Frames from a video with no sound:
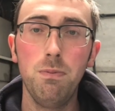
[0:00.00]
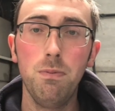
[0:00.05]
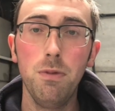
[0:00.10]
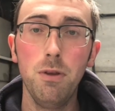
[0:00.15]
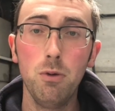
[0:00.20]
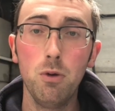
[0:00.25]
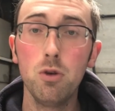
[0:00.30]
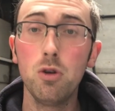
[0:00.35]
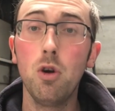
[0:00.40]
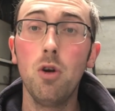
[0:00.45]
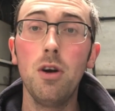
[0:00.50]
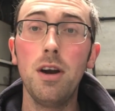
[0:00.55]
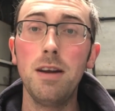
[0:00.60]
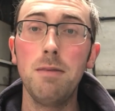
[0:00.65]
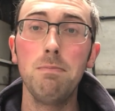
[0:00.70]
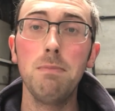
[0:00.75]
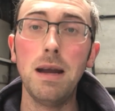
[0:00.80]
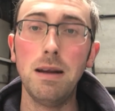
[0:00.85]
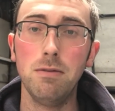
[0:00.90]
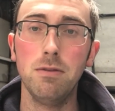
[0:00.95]
there were already
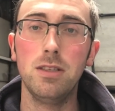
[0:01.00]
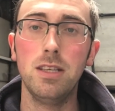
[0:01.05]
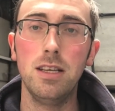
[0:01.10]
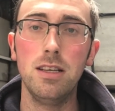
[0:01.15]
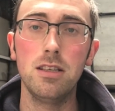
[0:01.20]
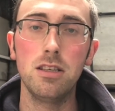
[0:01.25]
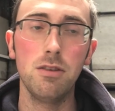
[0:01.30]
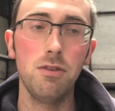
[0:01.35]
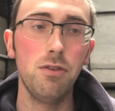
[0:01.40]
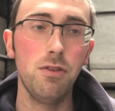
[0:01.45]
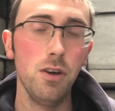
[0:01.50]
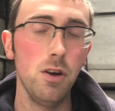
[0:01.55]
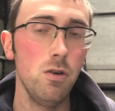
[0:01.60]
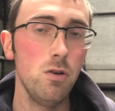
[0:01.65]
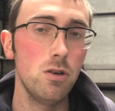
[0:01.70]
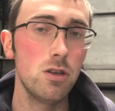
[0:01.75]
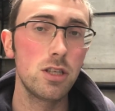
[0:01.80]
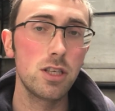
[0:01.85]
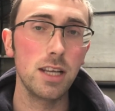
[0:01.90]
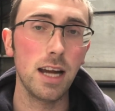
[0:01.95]
mountains of
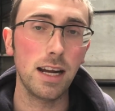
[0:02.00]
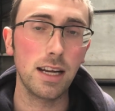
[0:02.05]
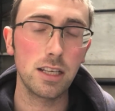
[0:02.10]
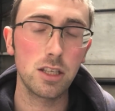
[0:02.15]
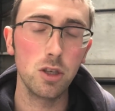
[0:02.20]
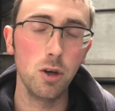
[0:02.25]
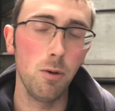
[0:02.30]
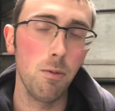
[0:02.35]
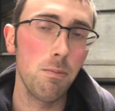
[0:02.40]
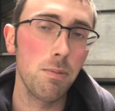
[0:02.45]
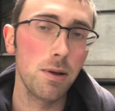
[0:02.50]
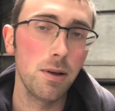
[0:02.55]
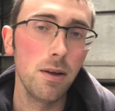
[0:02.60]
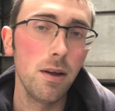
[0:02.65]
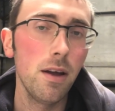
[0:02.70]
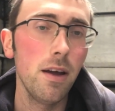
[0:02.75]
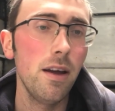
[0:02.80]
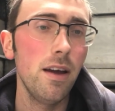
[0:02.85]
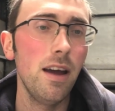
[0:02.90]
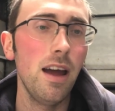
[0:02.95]
food stacked up
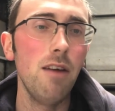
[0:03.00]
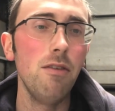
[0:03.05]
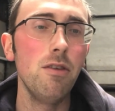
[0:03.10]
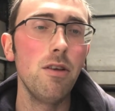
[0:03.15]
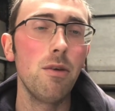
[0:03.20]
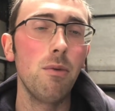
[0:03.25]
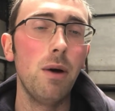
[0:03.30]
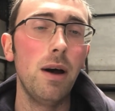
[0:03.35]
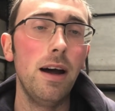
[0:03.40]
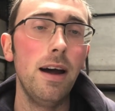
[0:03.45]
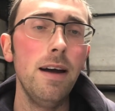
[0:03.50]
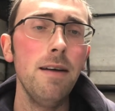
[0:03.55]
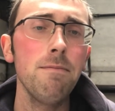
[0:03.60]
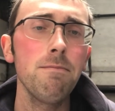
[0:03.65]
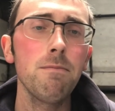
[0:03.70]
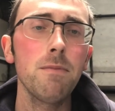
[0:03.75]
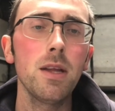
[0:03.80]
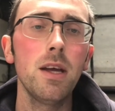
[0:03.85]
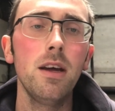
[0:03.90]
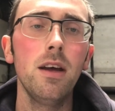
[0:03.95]
everywhere.
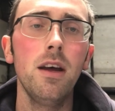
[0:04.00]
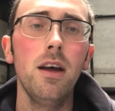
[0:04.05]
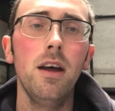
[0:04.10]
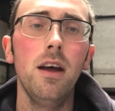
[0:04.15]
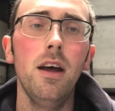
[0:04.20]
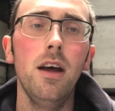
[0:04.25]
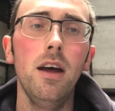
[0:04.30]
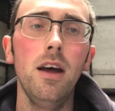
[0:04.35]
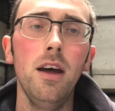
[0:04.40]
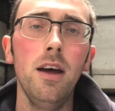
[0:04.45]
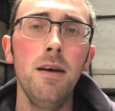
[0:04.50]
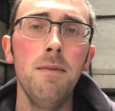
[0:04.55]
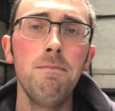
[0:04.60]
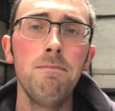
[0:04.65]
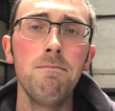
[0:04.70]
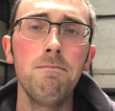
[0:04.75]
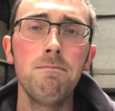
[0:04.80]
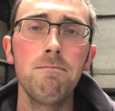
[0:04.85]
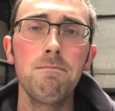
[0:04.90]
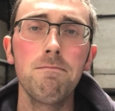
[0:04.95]

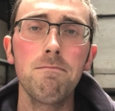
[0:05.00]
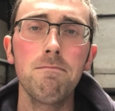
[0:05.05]
And